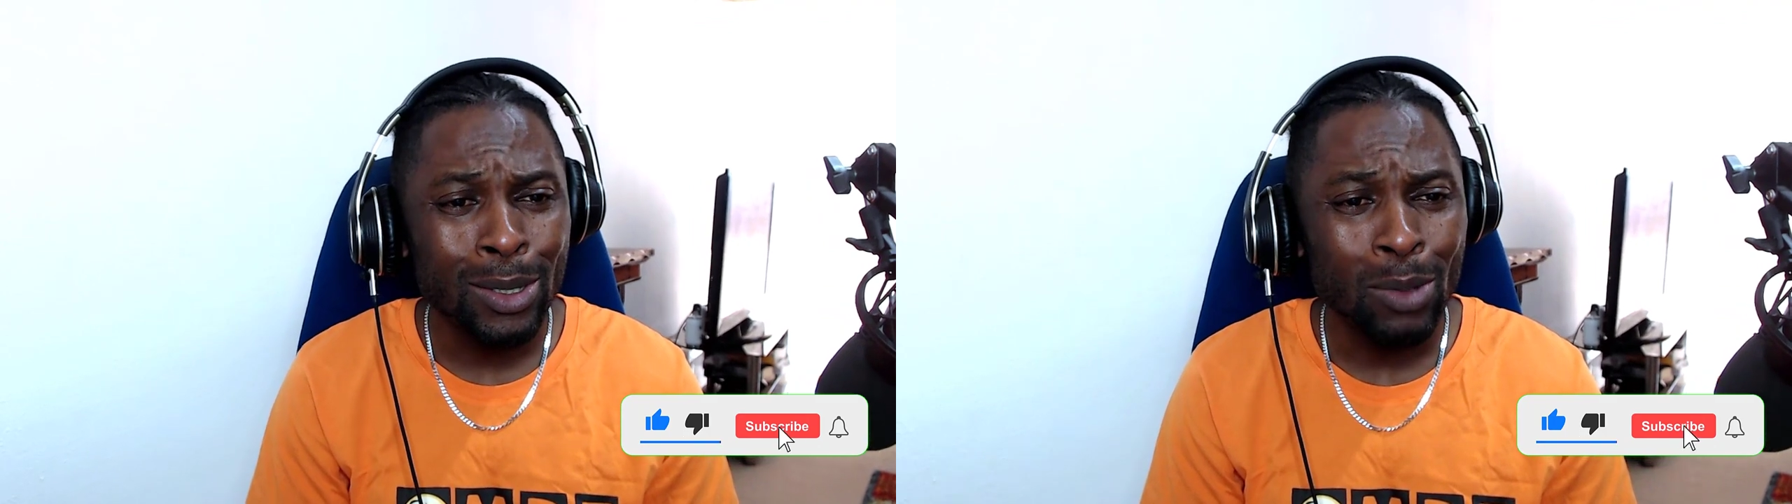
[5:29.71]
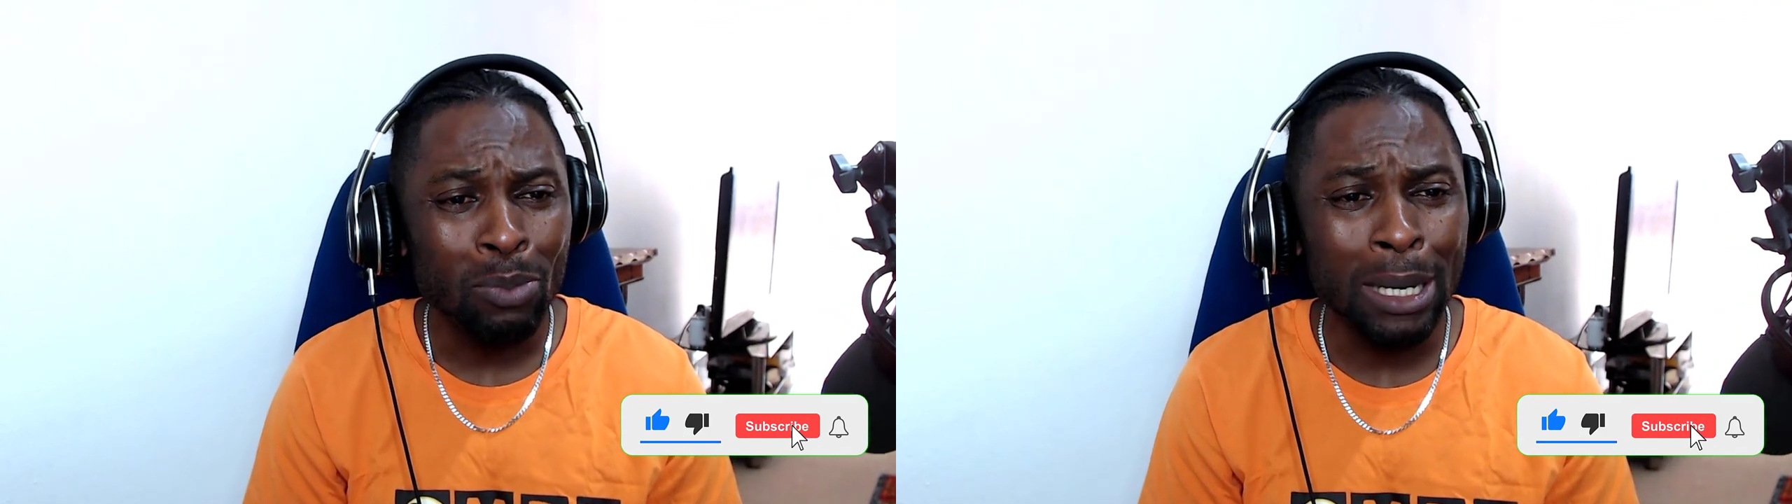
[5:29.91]

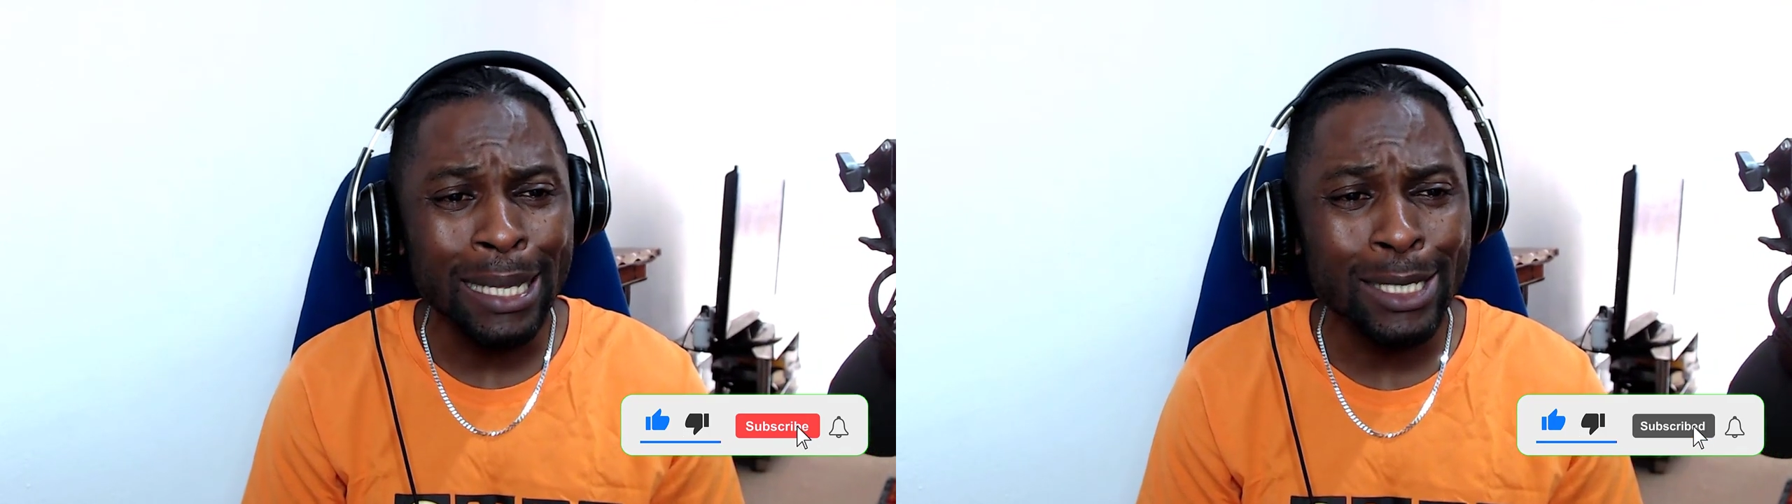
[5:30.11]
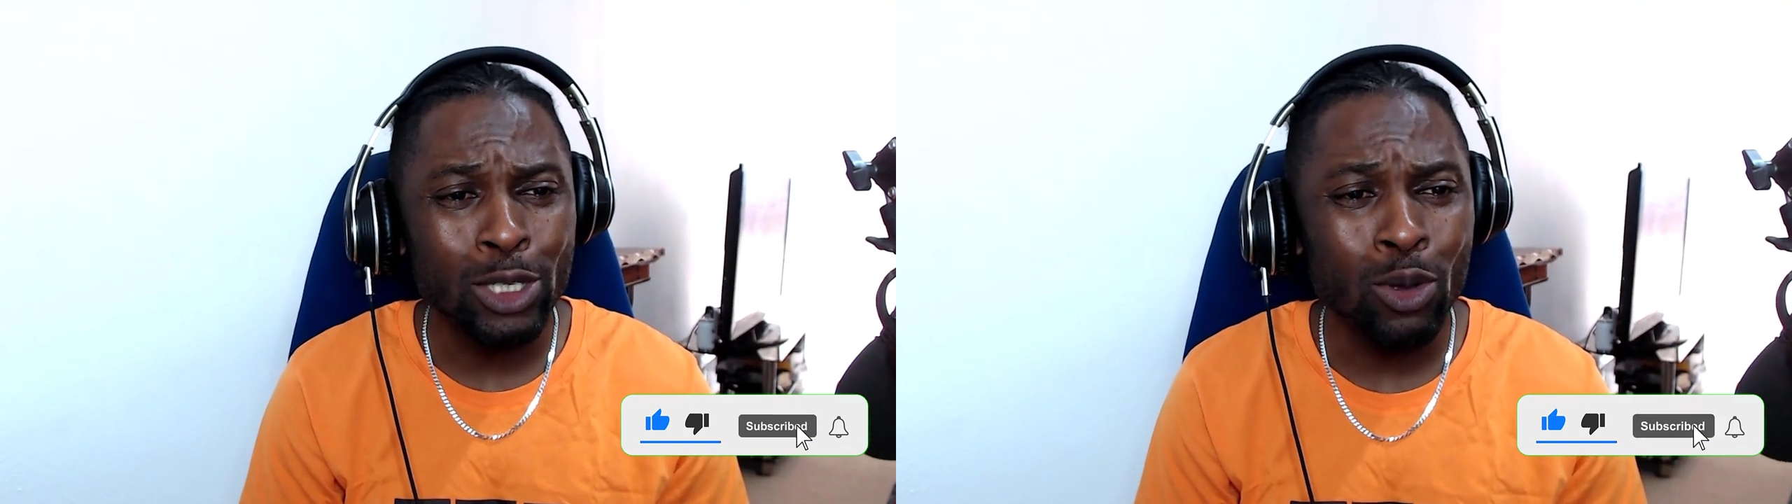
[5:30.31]

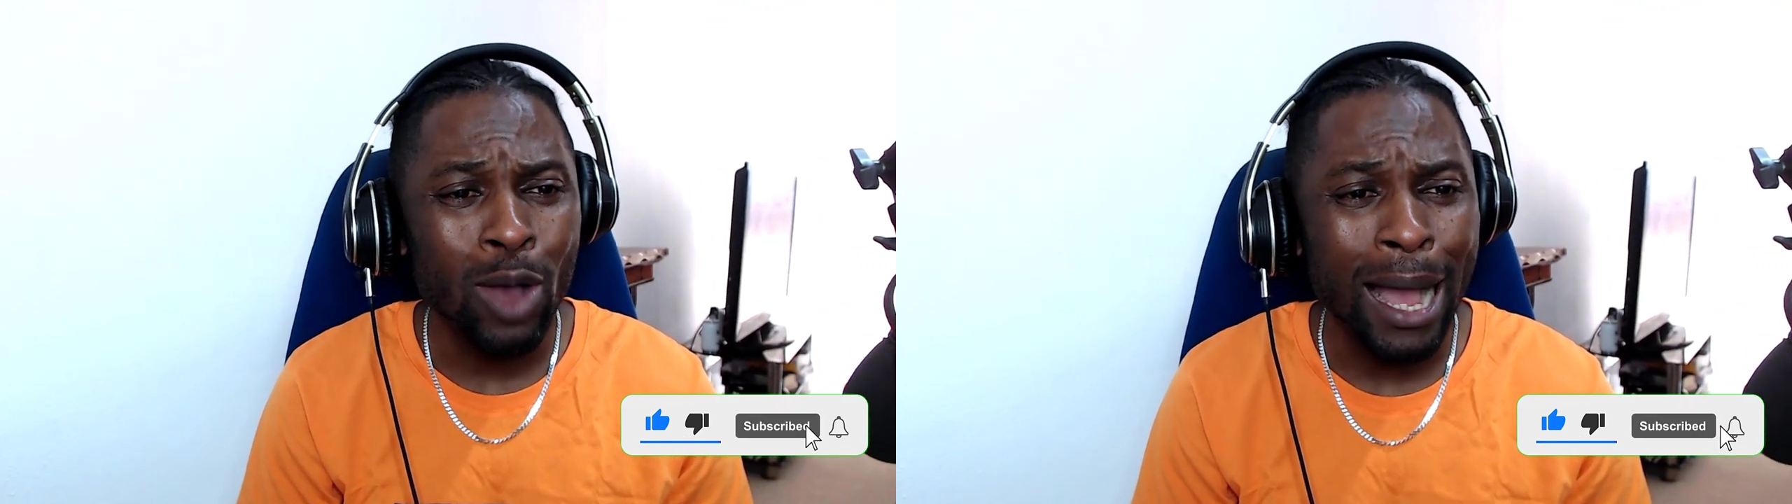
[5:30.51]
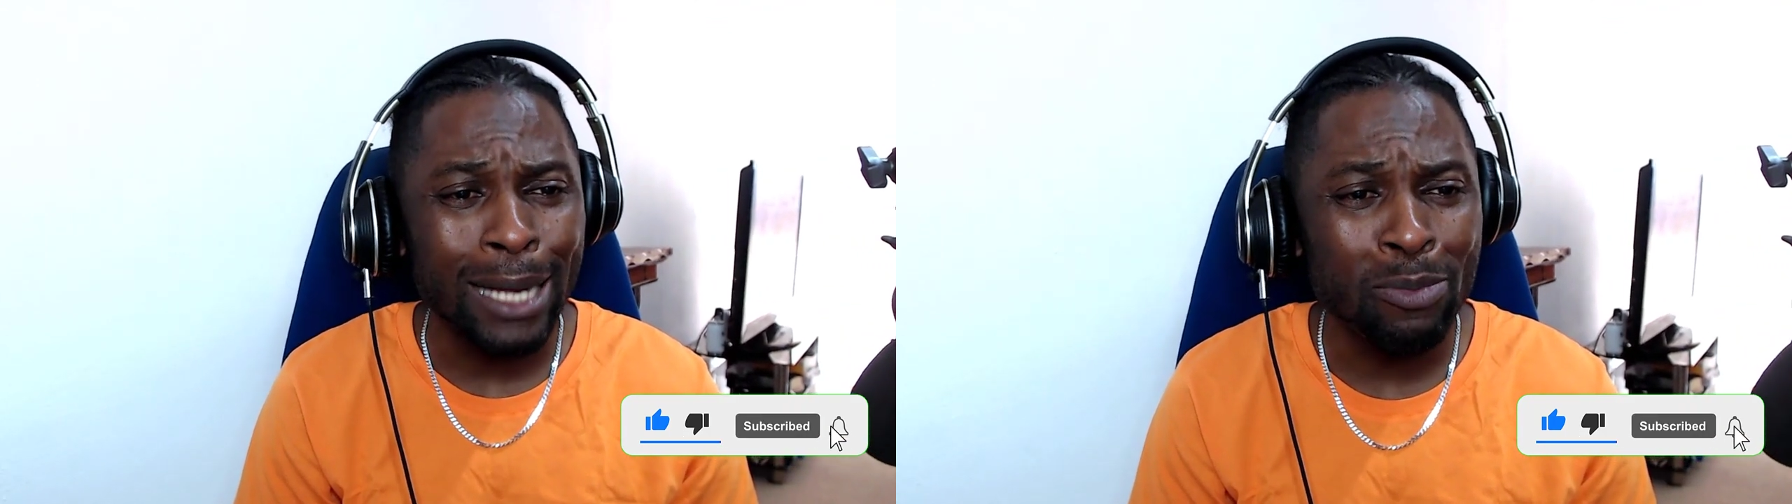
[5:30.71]
Please don't
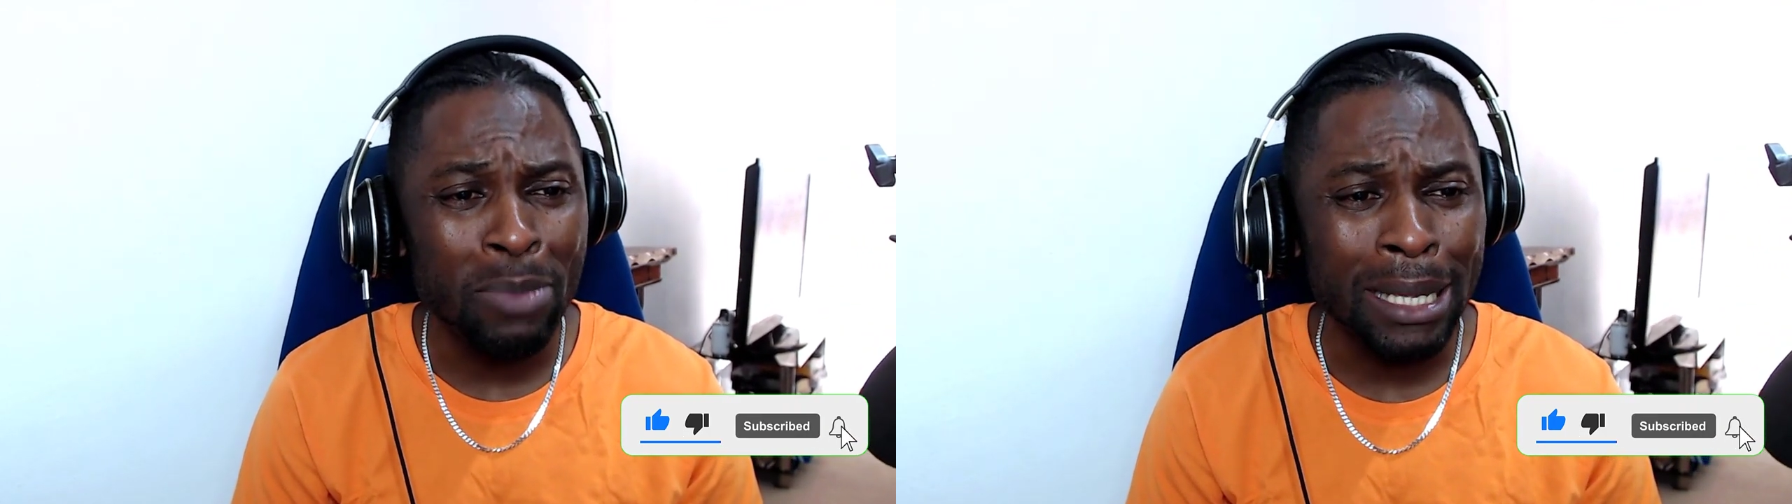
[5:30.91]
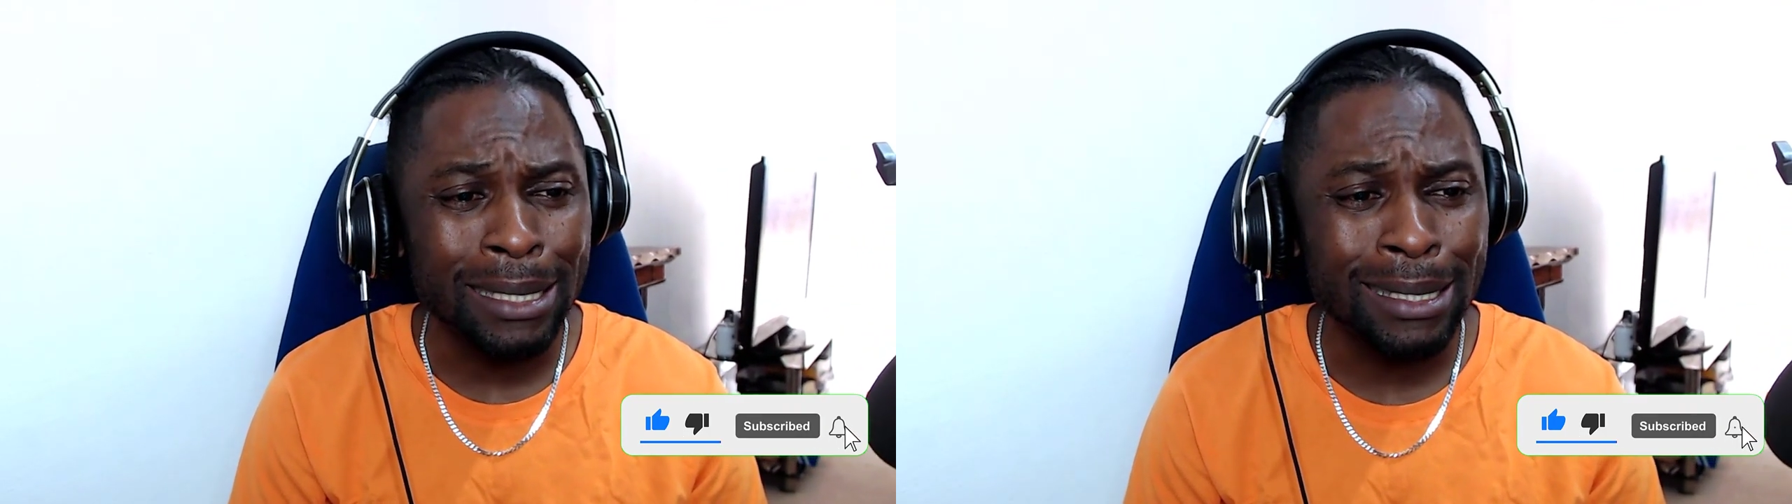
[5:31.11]

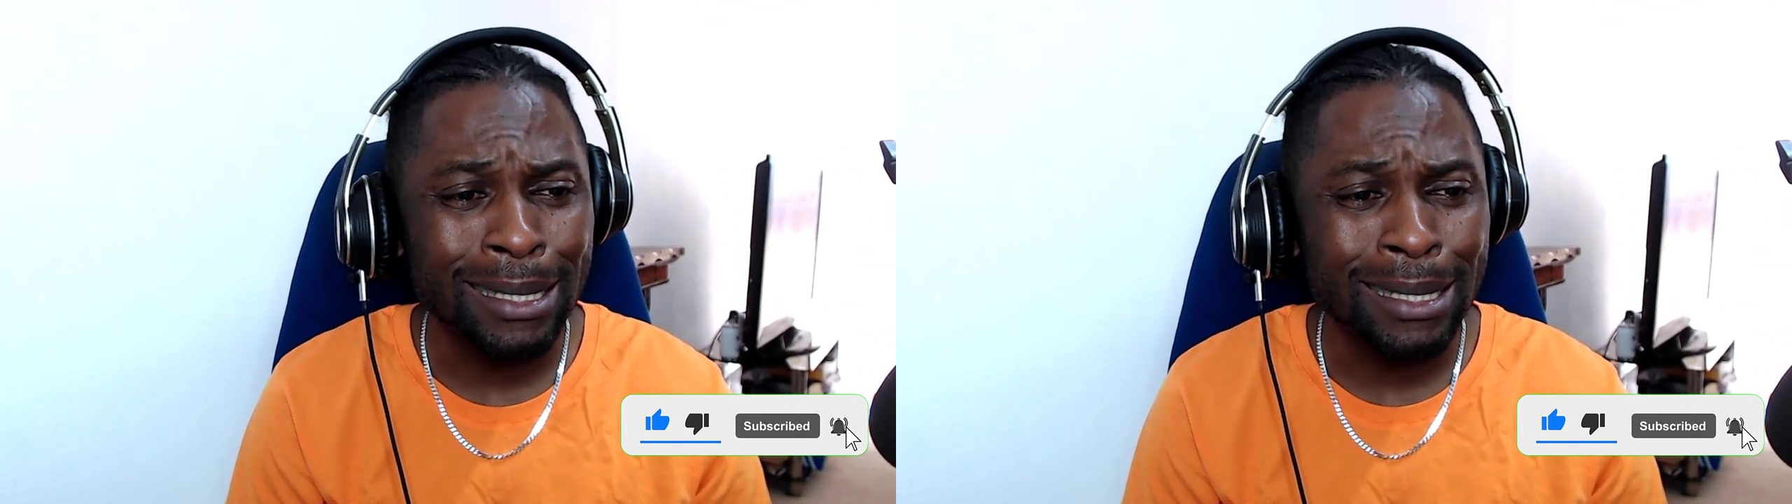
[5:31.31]
admit